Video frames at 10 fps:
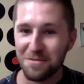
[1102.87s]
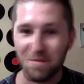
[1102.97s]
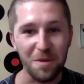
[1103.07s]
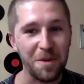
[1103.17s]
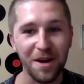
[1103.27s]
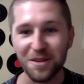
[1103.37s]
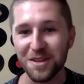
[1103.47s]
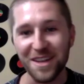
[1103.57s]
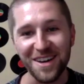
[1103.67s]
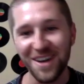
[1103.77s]
prepared,
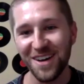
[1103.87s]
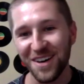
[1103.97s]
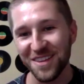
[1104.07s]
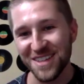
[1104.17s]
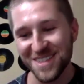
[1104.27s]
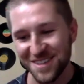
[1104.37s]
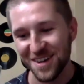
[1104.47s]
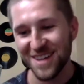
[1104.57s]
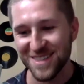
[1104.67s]
like all these great mm-hmm.